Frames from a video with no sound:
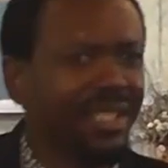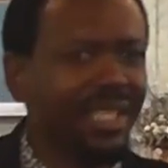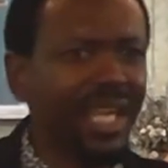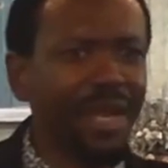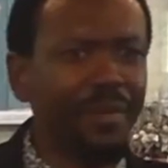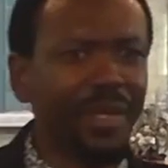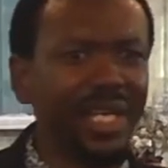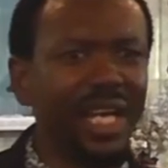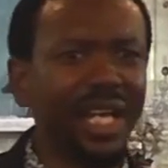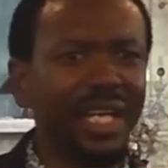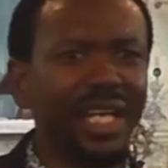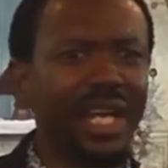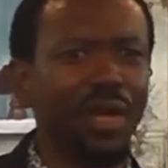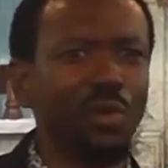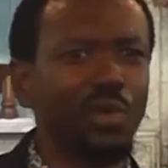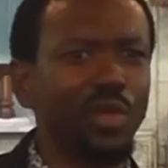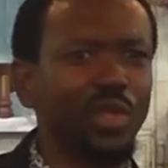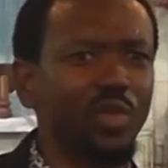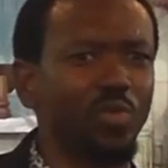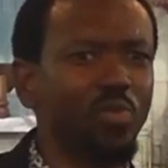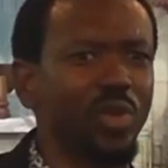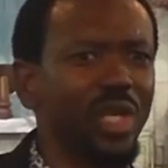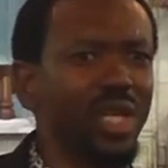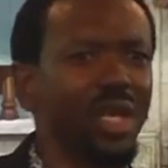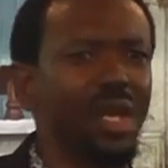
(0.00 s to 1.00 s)
the same keke
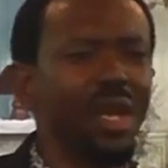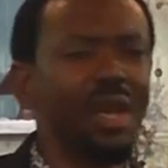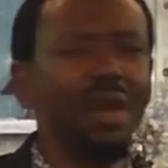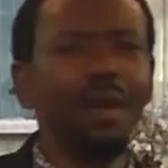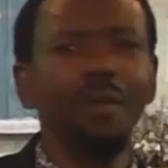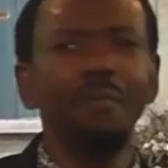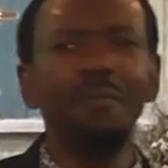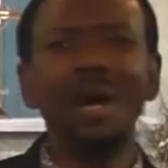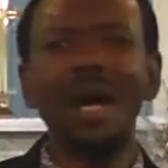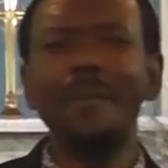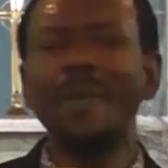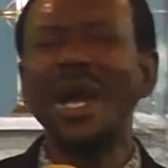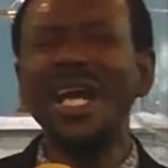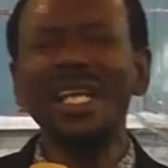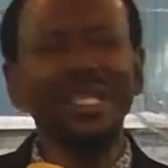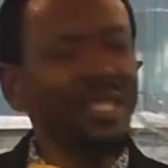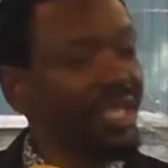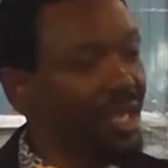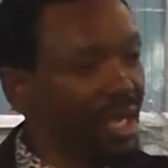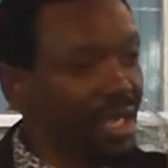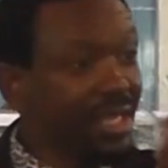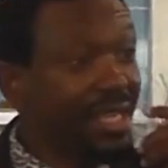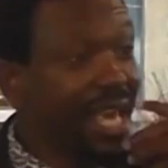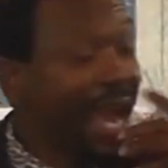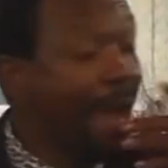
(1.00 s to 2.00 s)
with me. My mind,
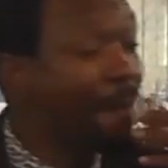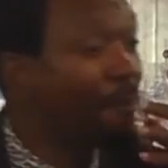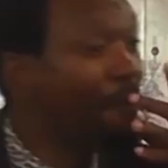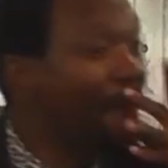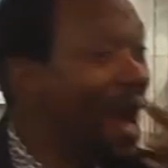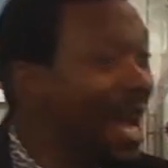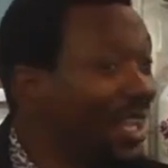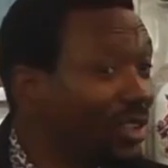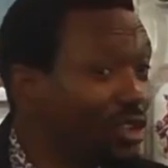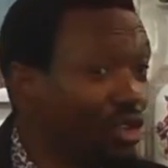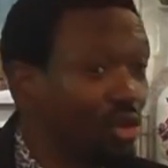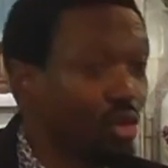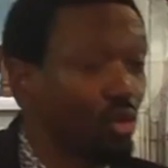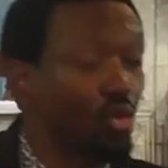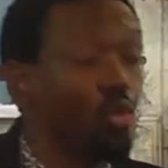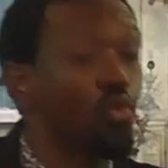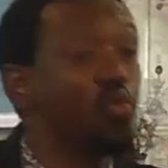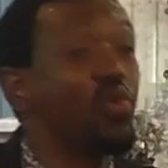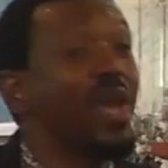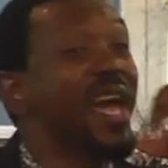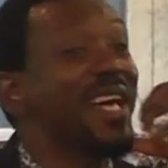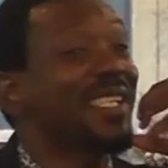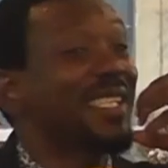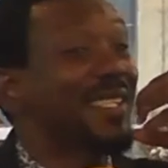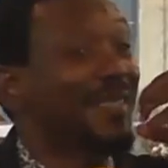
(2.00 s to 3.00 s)
their mouths
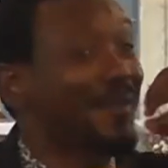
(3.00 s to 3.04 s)
were